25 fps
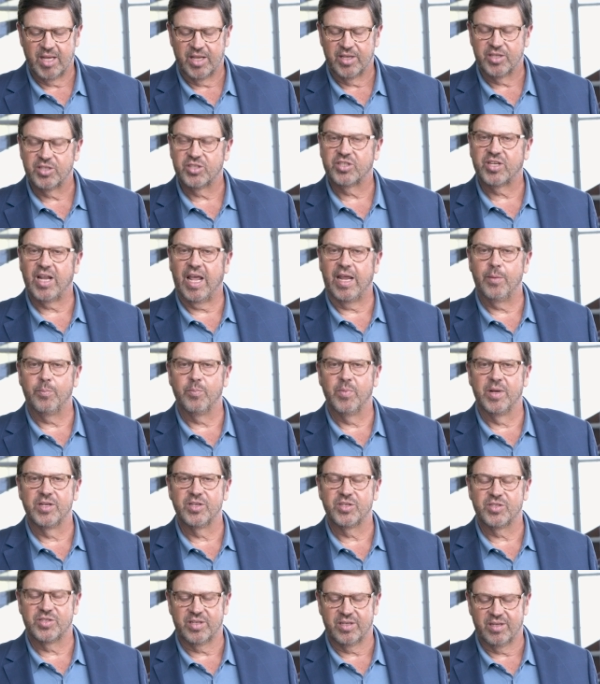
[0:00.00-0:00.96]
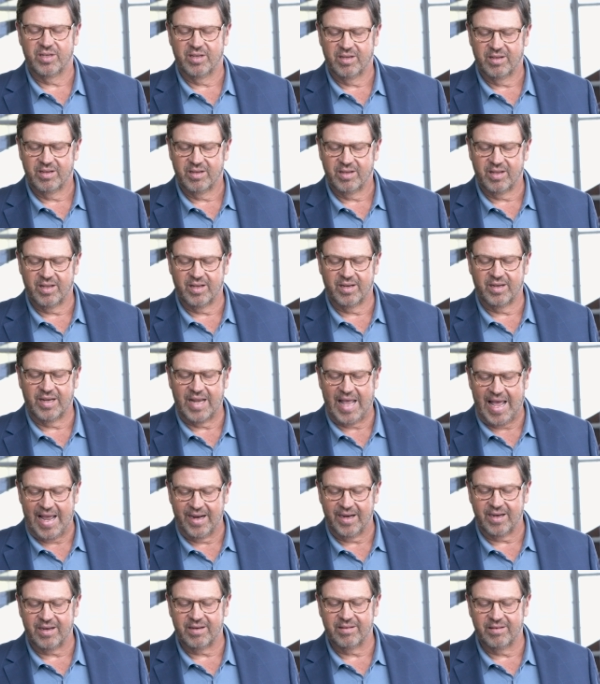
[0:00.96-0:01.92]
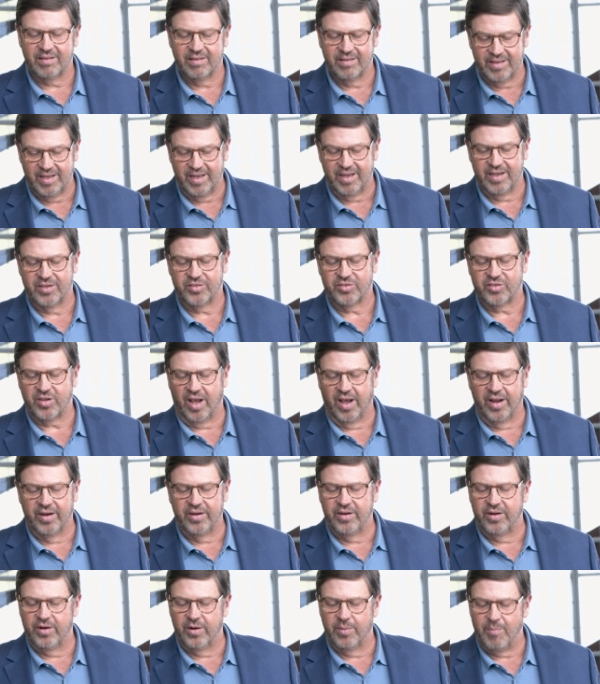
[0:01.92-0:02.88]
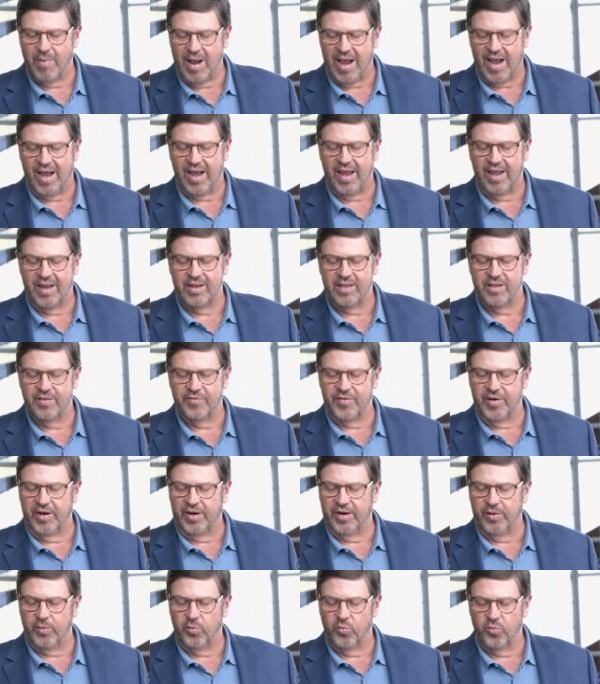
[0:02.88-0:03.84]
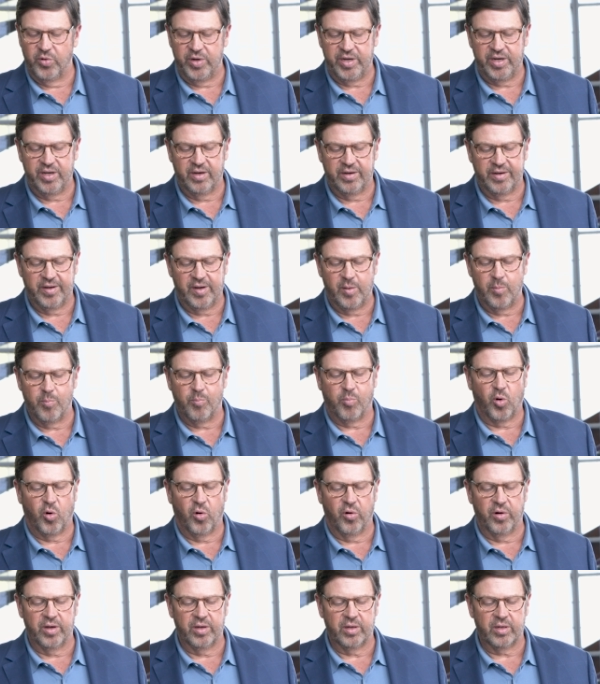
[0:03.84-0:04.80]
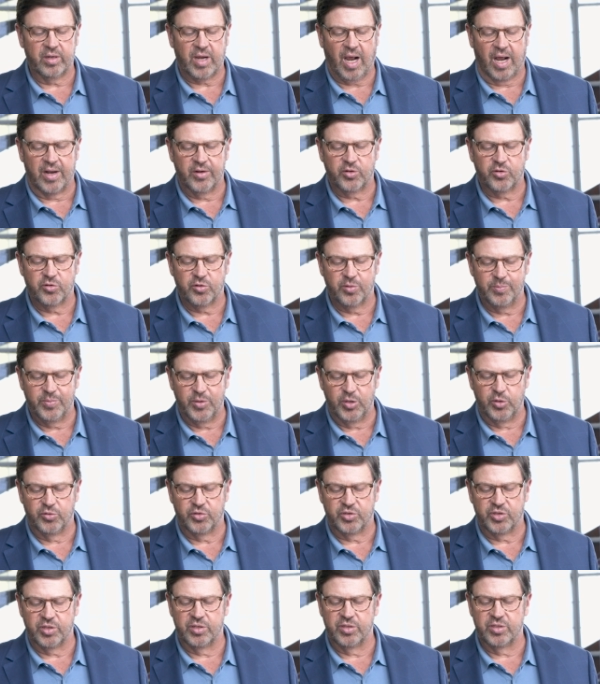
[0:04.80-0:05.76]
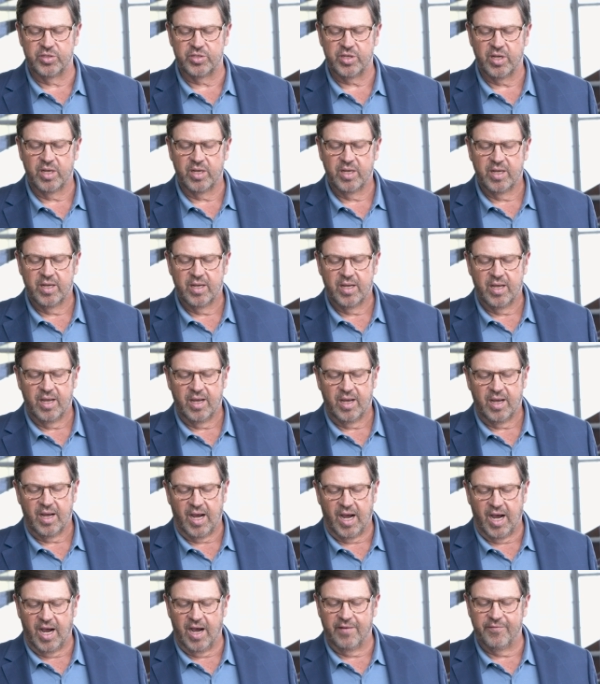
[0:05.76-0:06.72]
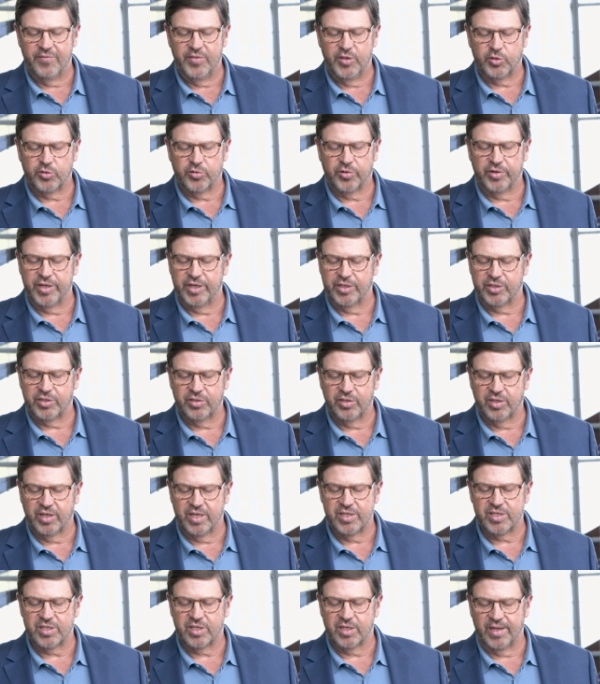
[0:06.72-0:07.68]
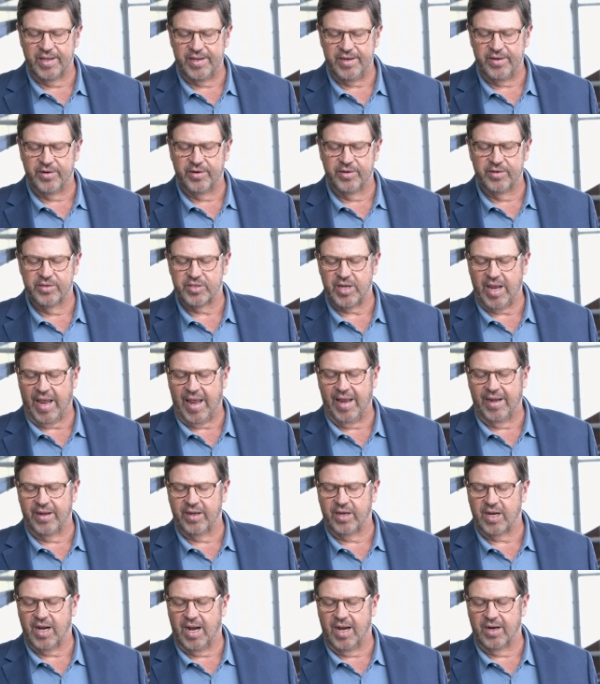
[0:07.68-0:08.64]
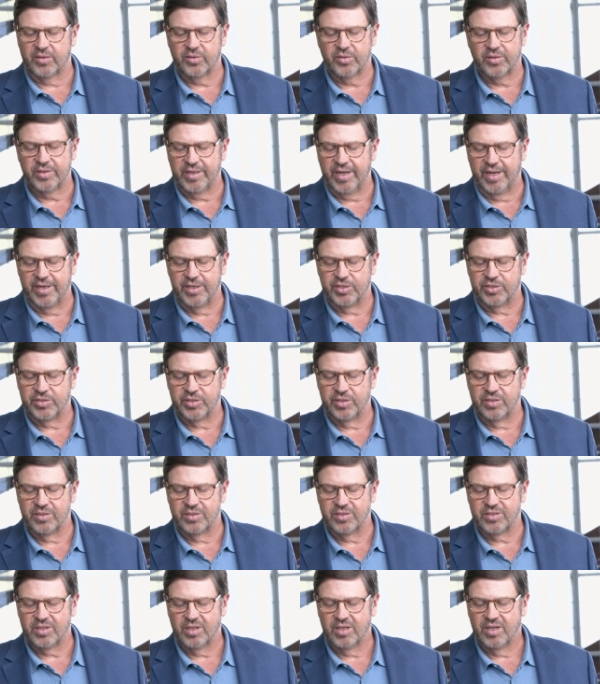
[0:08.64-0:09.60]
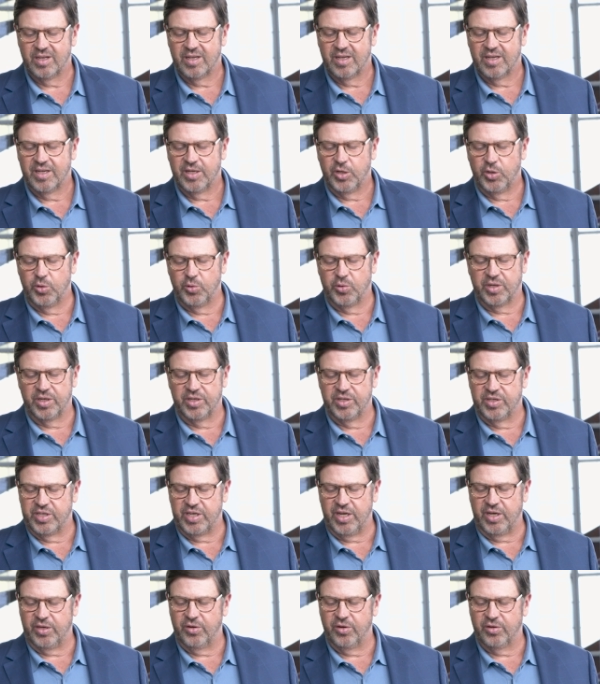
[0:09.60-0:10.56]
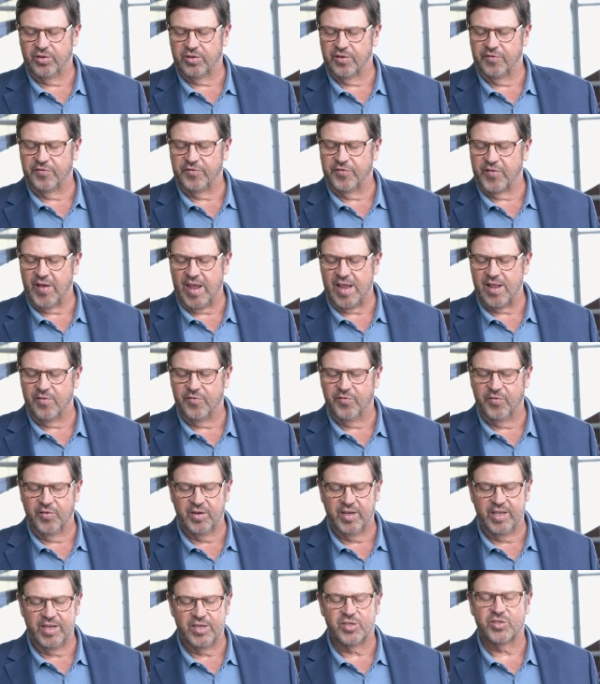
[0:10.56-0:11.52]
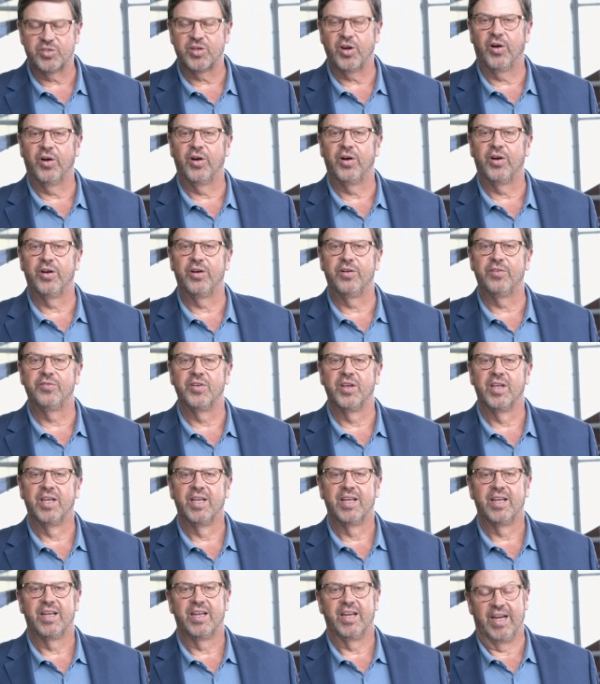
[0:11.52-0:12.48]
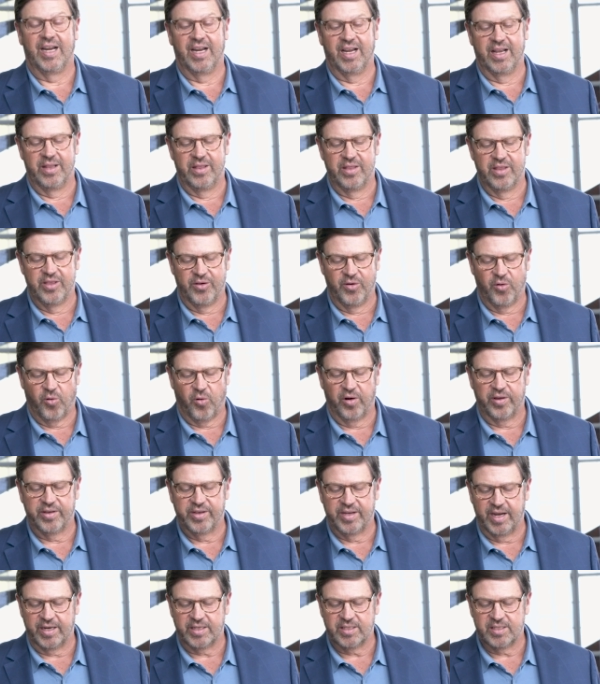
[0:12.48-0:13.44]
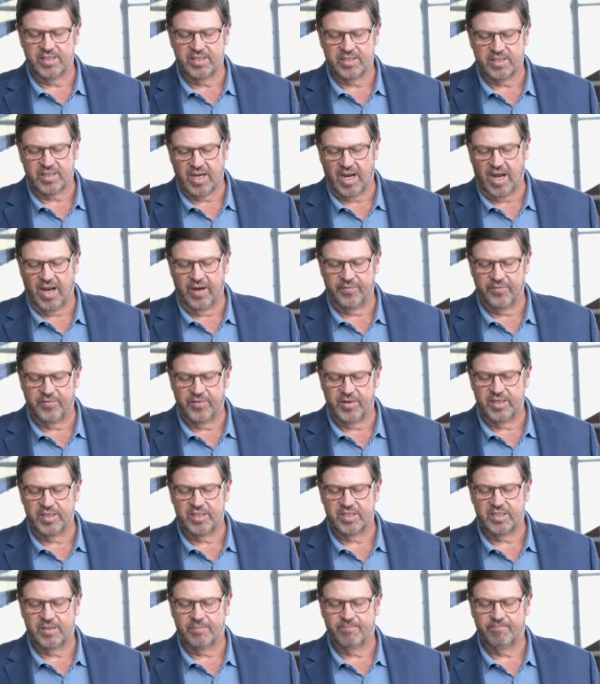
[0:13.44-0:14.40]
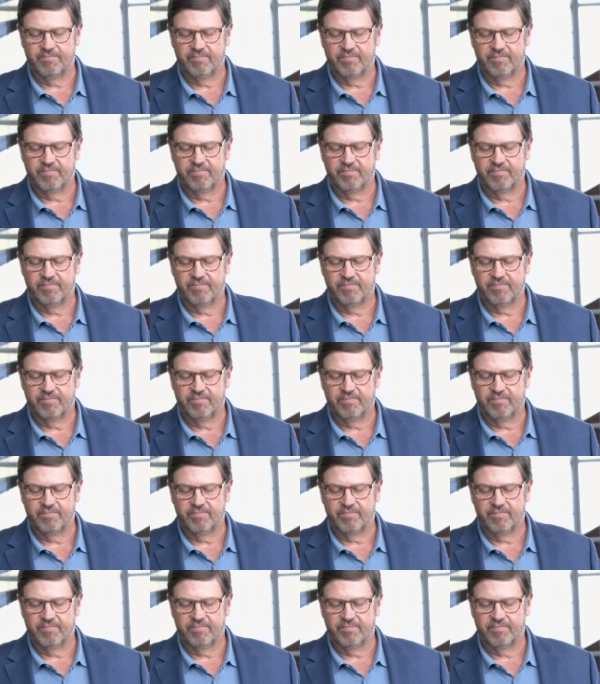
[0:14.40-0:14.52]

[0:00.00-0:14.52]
Statements like this undermine the very real and important contributions of the traditionalist leaders and congregations who continue to faithfully serve in the North Texas Conference.